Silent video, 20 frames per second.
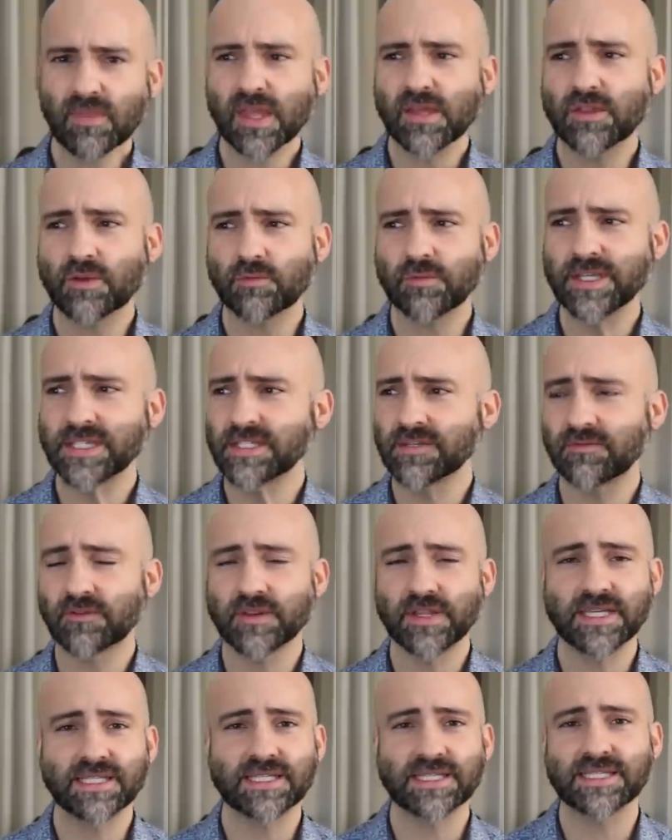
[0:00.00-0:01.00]
The reason for
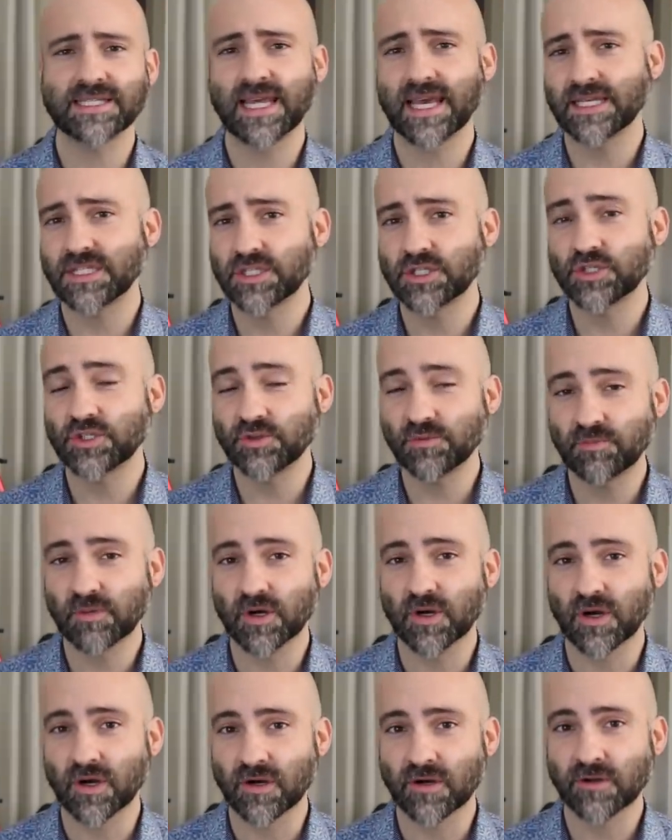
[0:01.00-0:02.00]
this is that
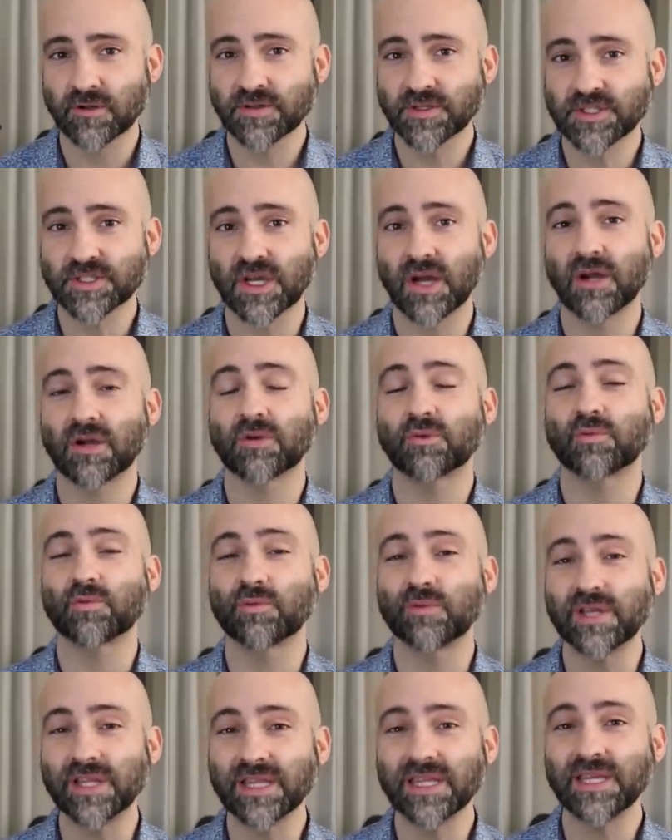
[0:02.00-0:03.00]
super-Earths are
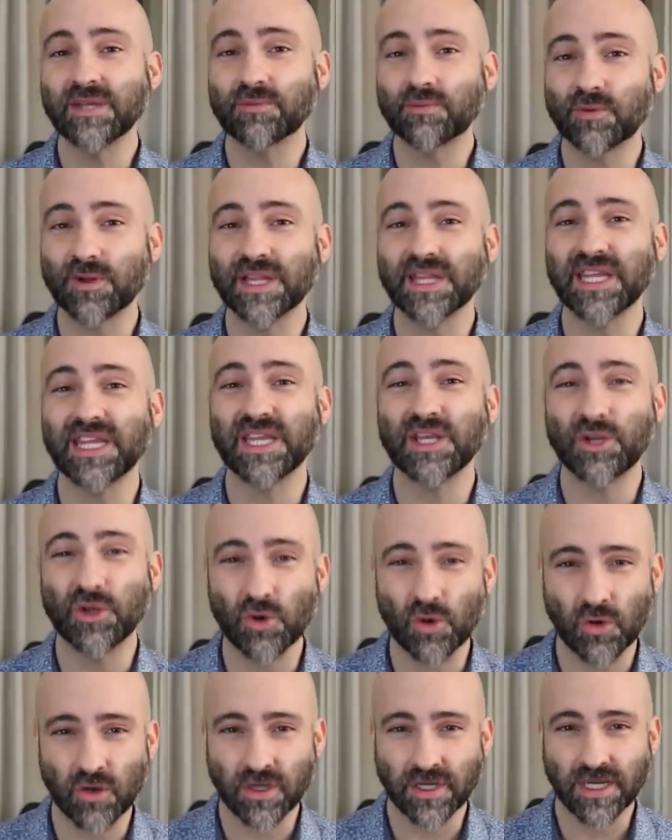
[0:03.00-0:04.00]
really, really
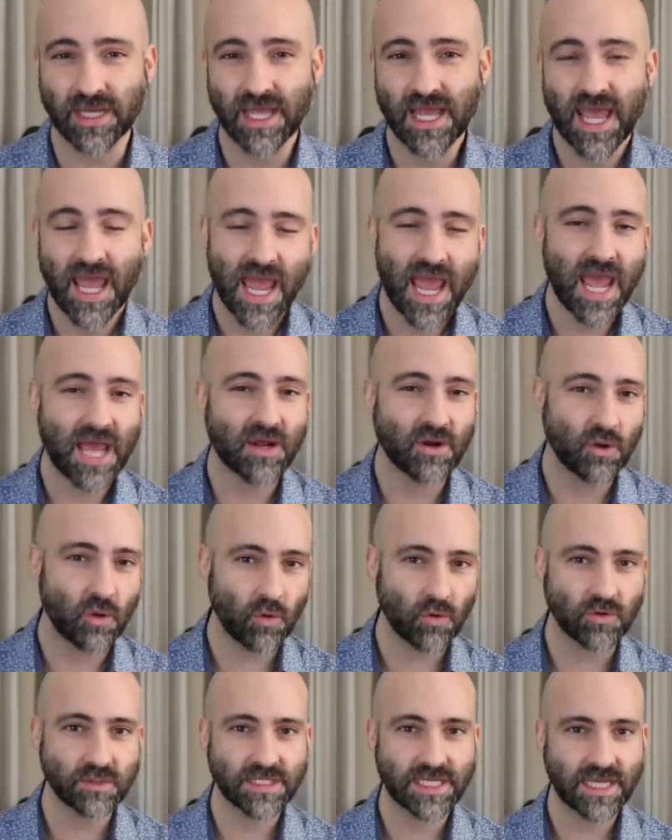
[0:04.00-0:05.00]
good at
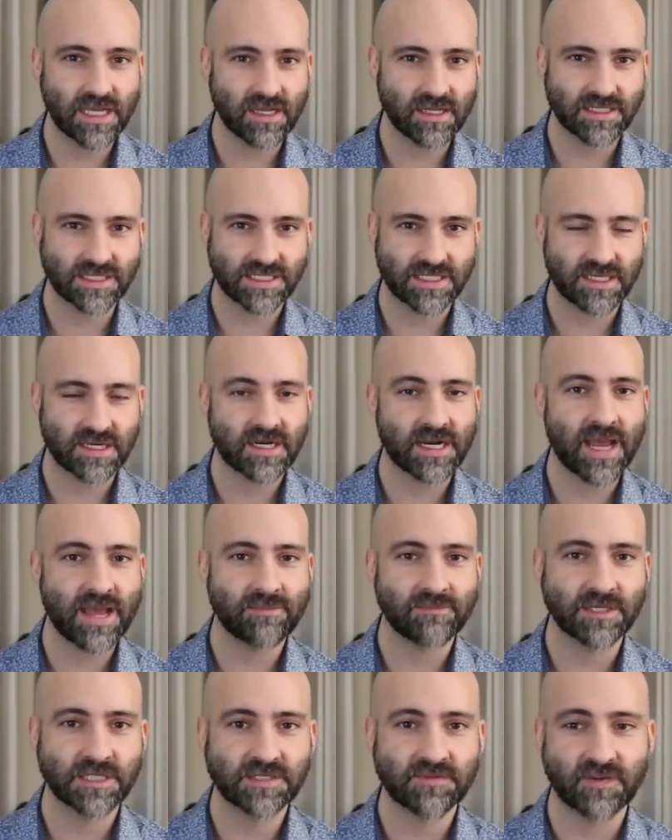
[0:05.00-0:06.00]
holding onto their
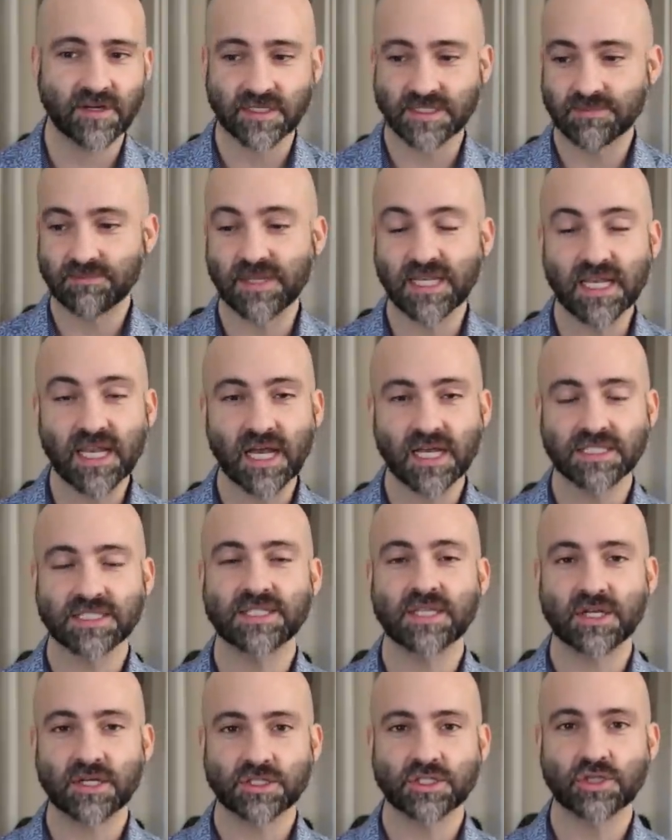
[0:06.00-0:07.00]
atmospheres because
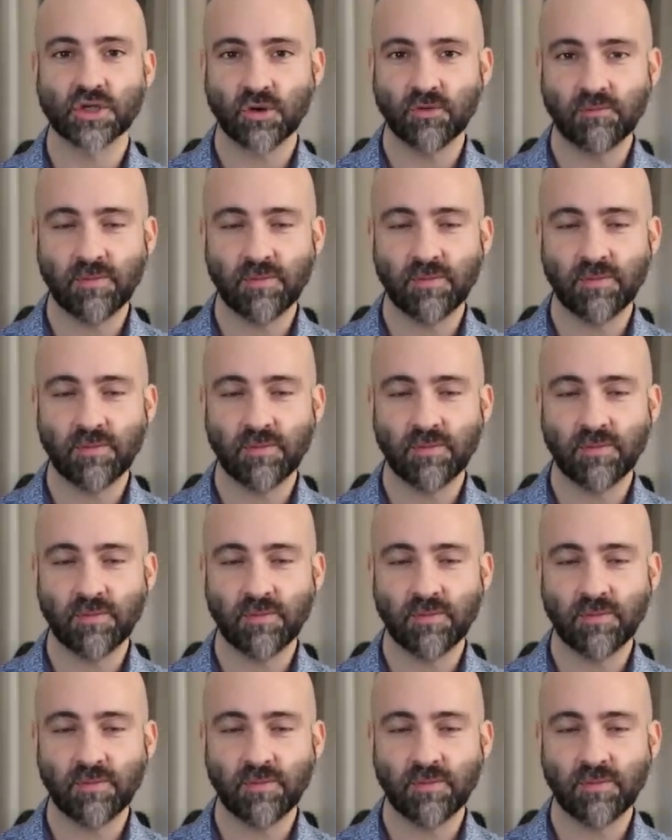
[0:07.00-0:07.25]
they're so